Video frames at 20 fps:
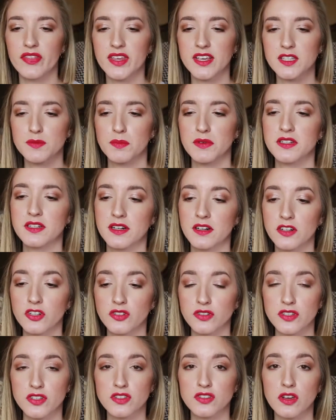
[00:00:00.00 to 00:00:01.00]
And this
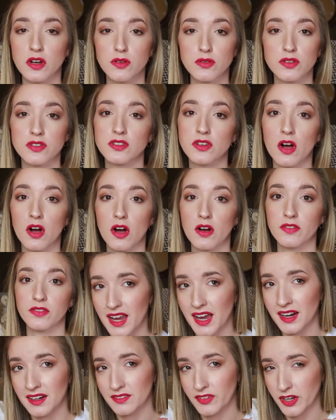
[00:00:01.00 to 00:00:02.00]
material is so soft,
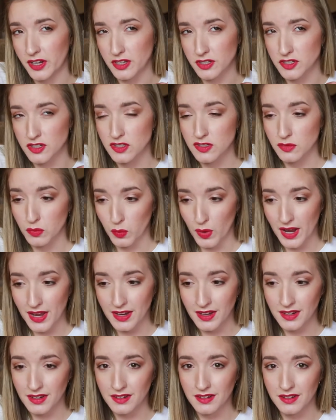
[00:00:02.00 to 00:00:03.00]
kind of like a
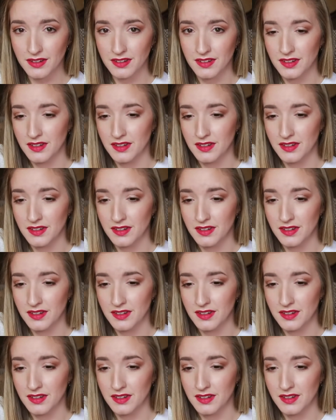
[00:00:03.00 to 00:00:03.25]
suede-ish,